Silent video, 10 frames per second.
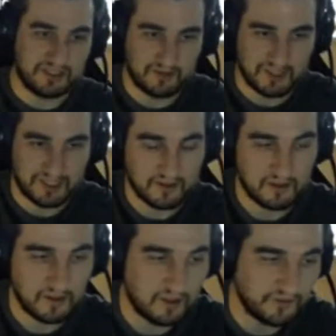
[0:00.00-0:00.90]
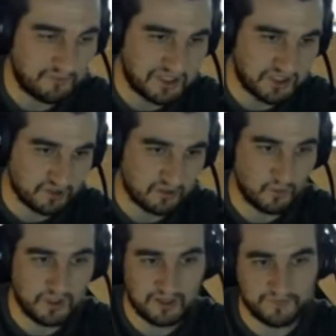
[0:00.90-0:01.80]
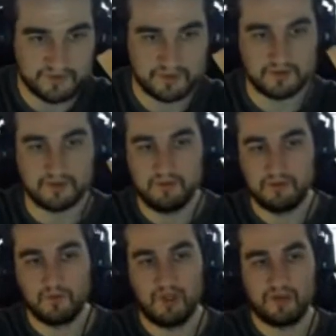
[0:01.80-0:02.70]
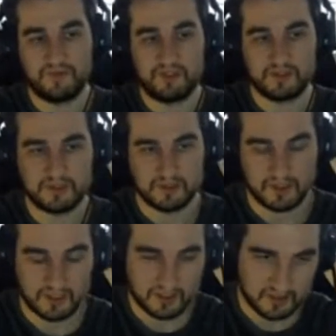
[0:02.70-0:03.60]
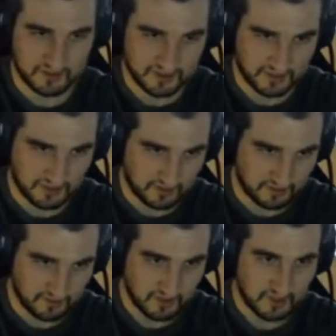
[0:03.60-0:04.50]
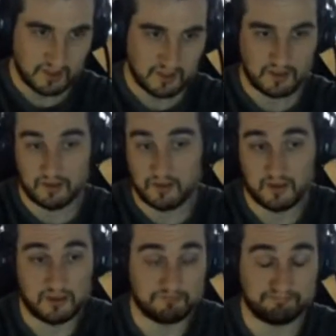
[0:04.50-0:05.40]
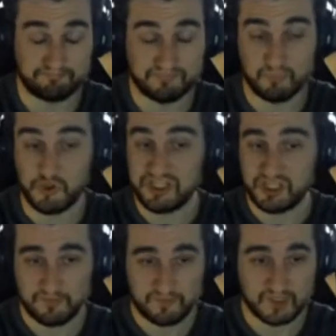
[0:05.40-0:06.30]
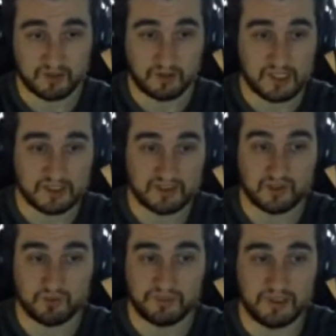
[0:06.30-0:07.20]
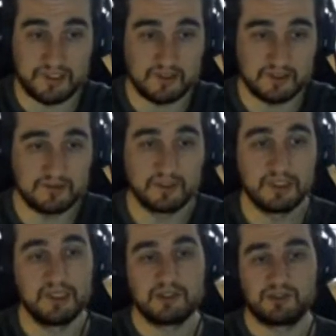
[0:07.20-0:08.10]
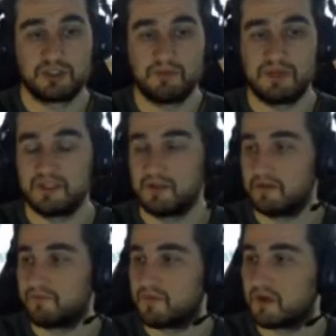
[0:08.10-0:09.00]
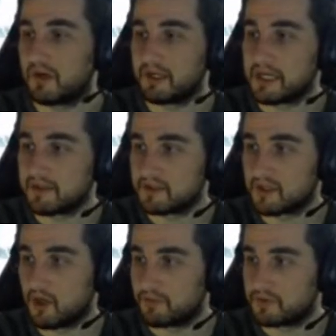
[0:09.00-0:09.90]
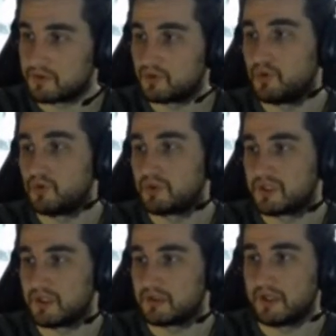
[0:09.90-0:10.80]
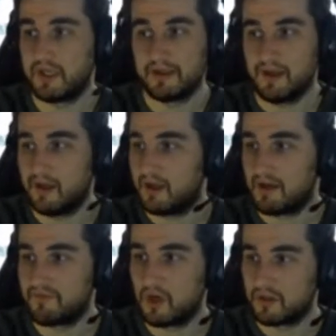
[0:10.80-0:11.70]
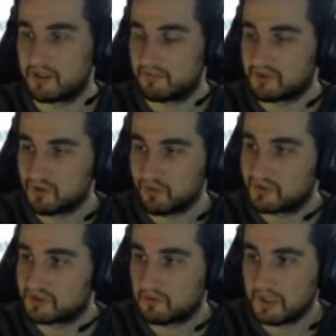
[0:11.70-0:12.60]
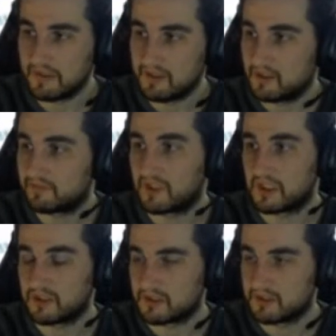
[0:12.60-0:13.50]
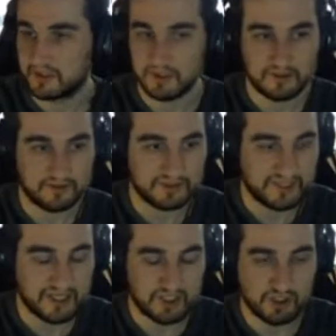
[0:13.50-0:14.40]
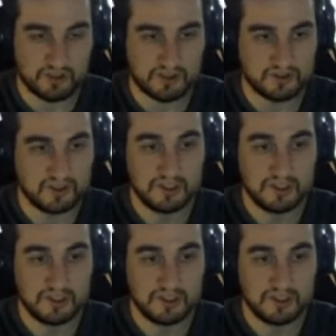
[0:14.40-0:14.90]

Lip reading: like on the picture we have this let's say bridge that connects two buildings. Just imagine if an artist comes to you and says, hey, I've got the materials ready, I've got the textures,